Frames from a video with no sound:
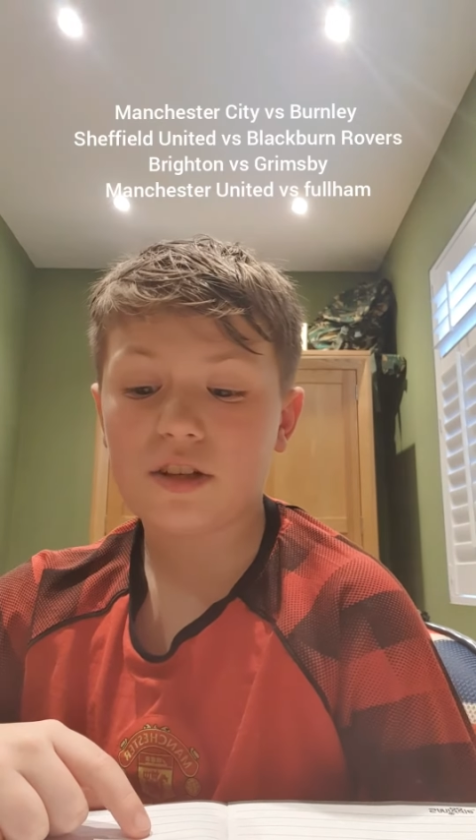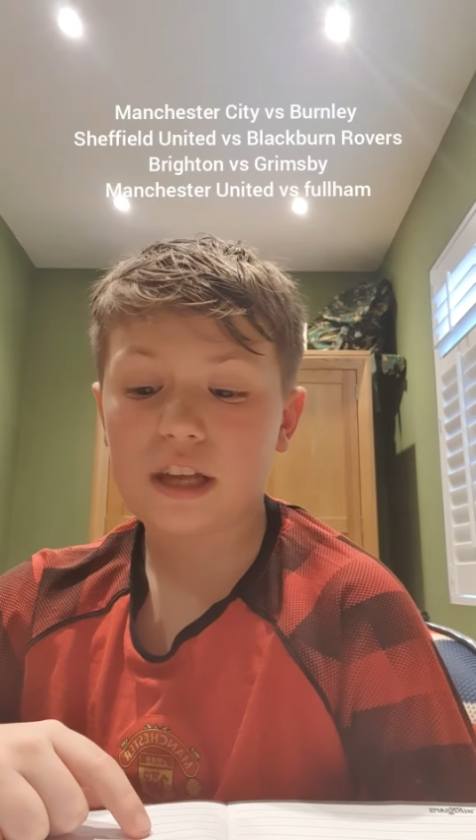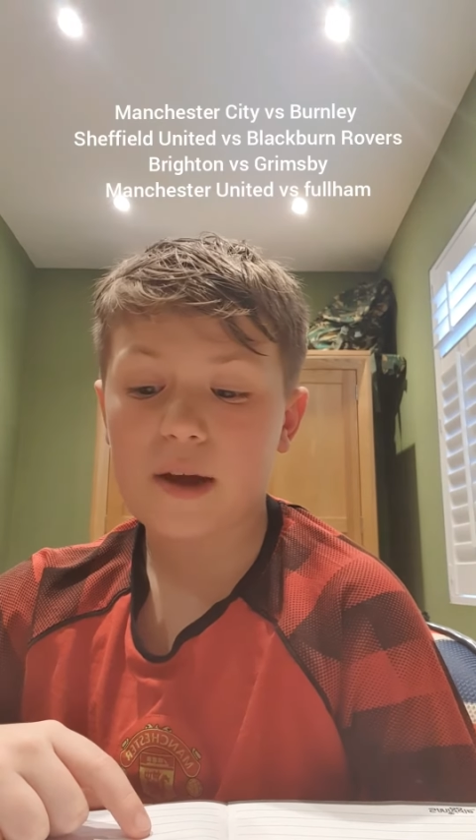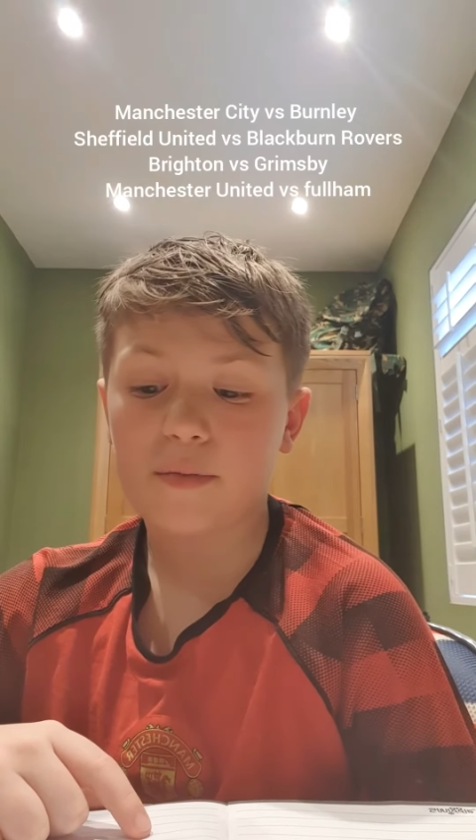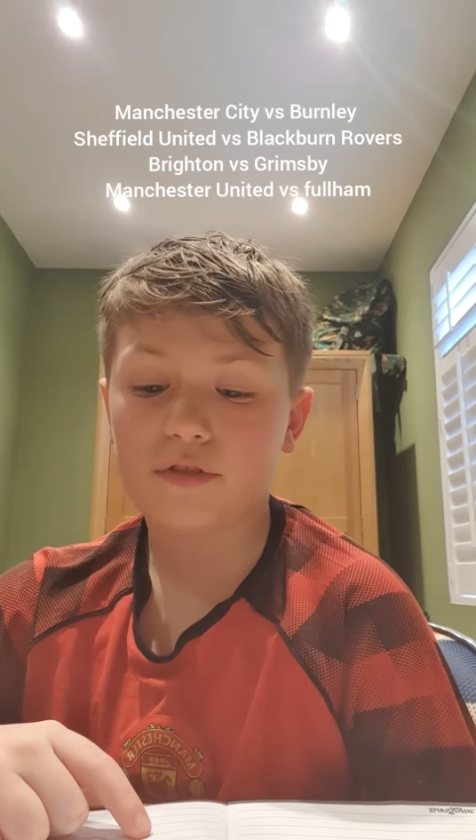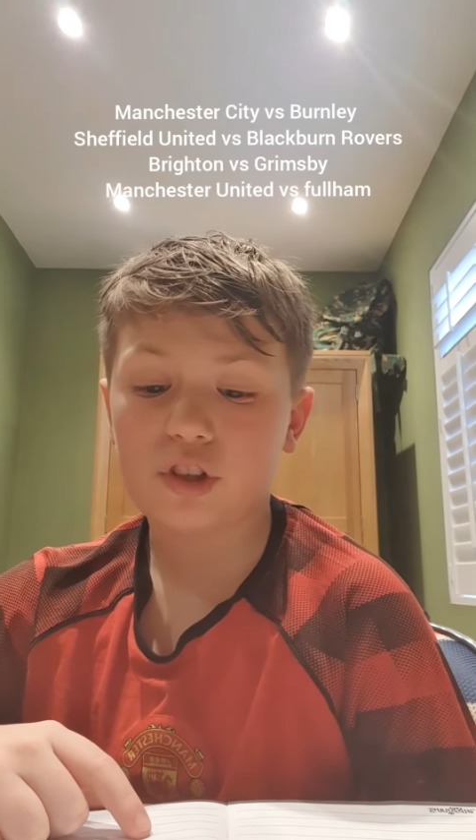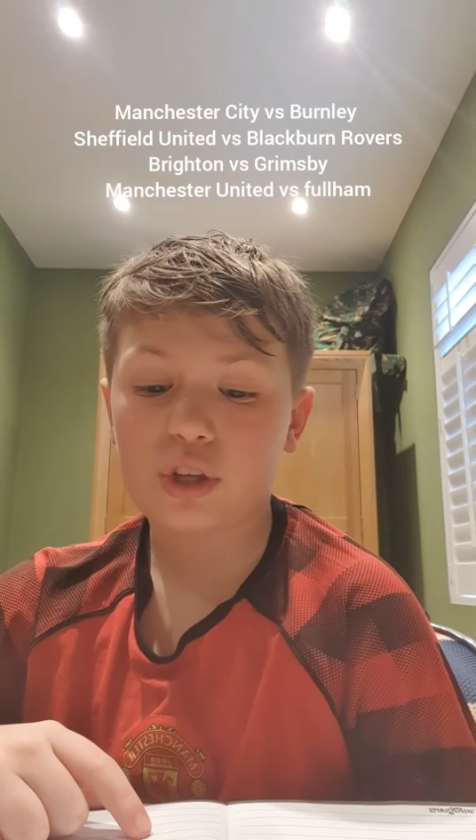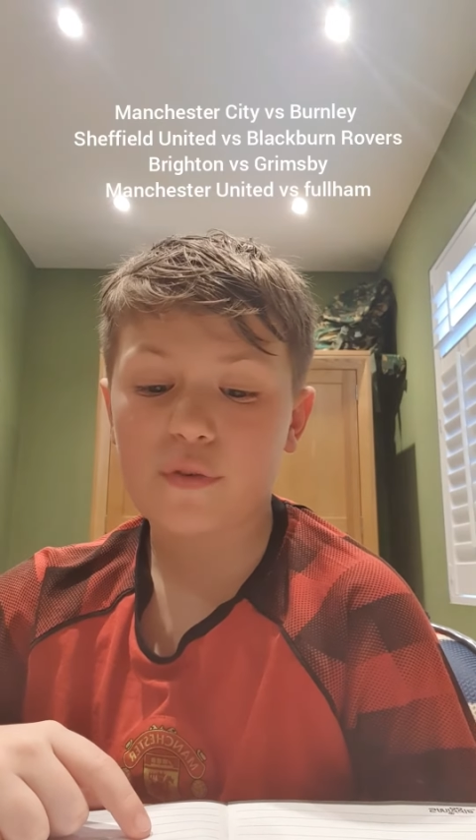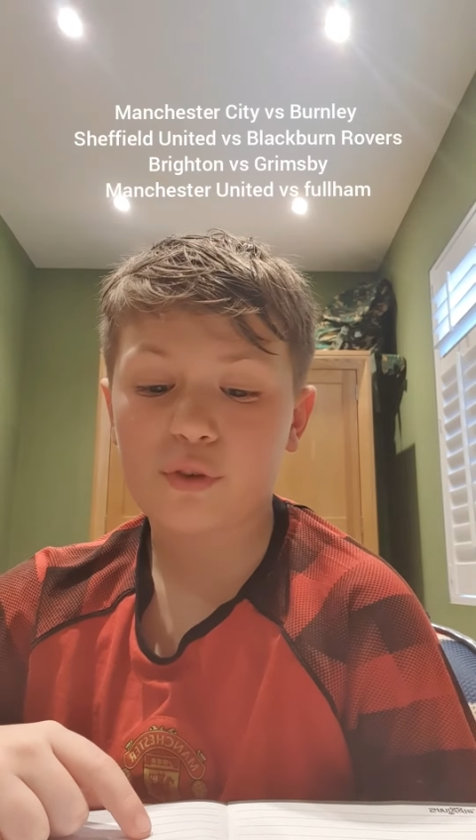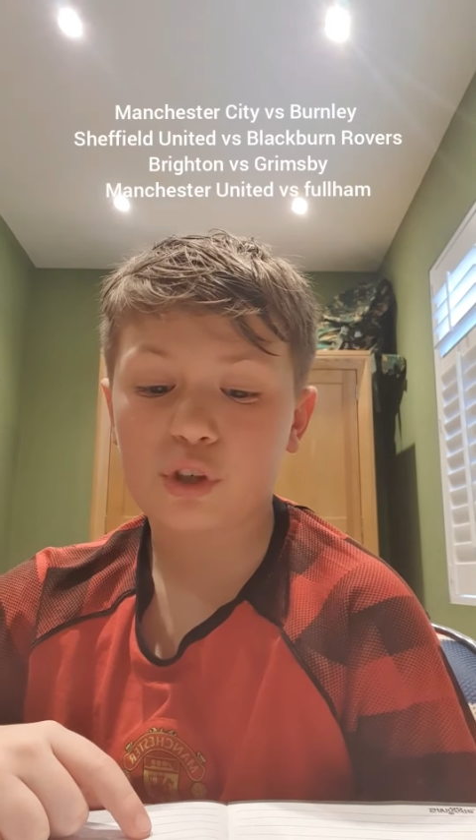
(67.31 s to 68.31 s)
Same with the
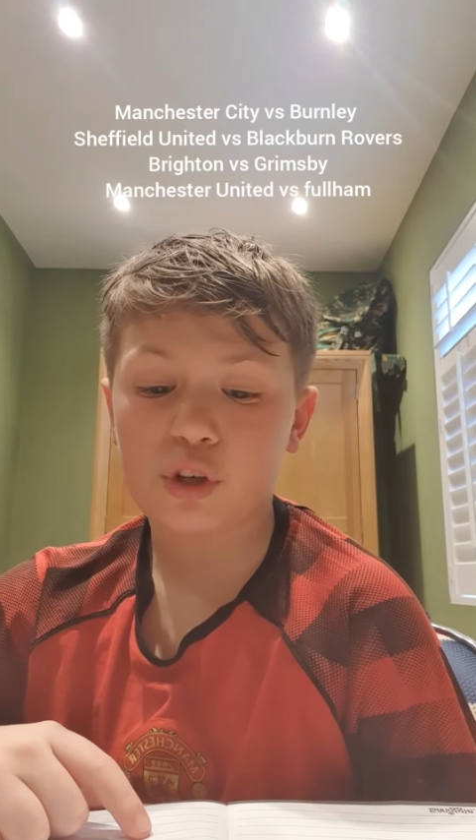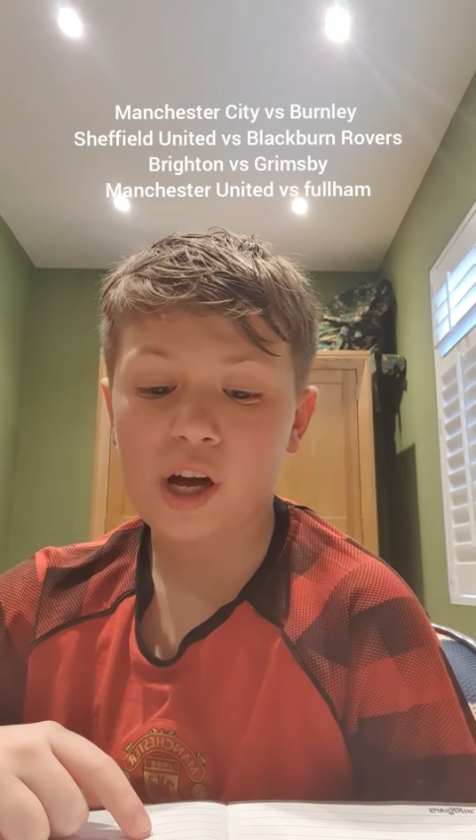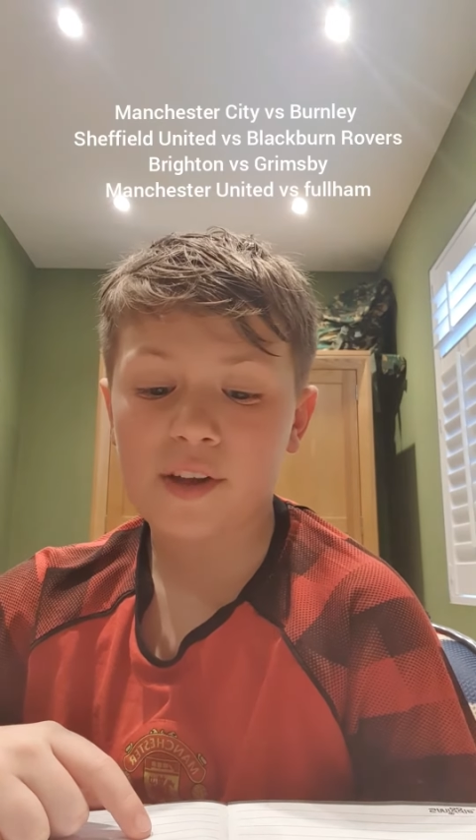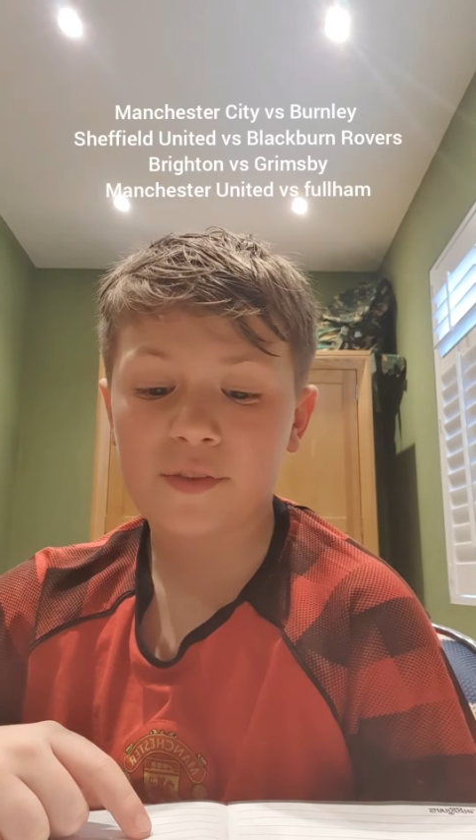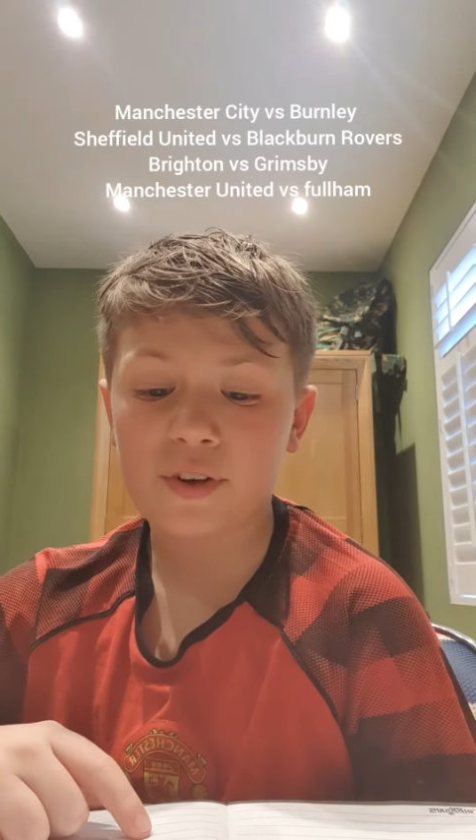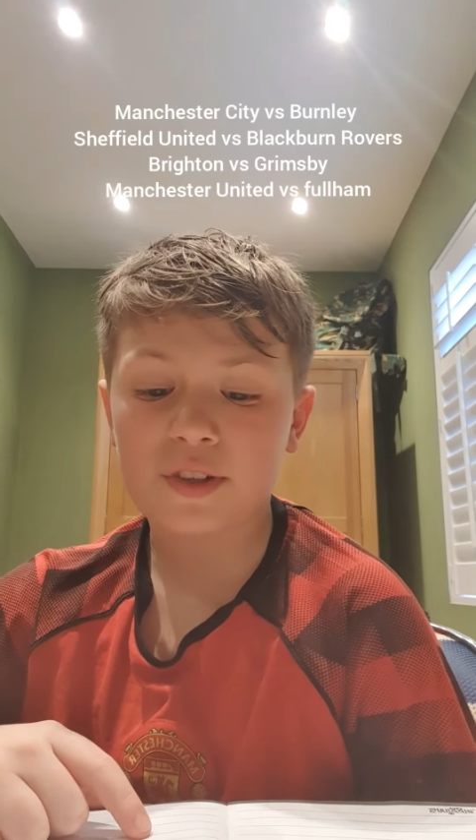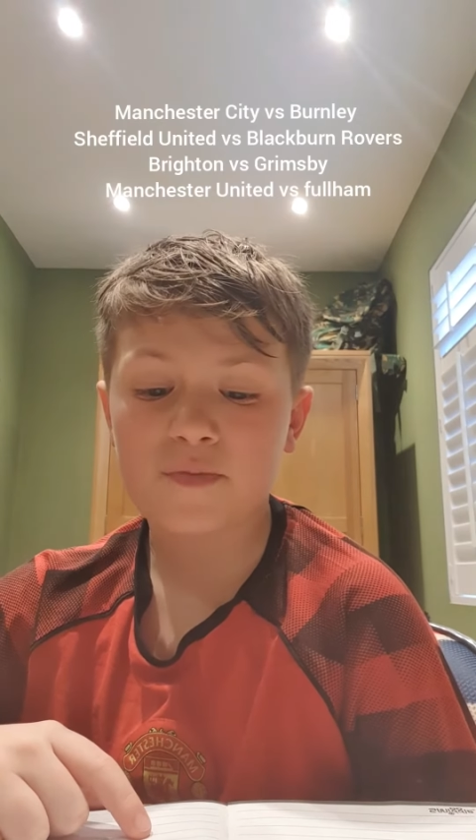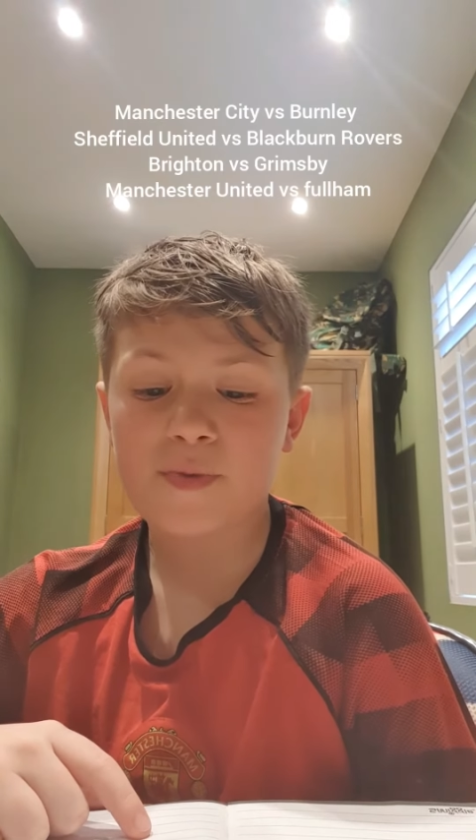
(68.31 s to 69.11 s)
Sheffield United versus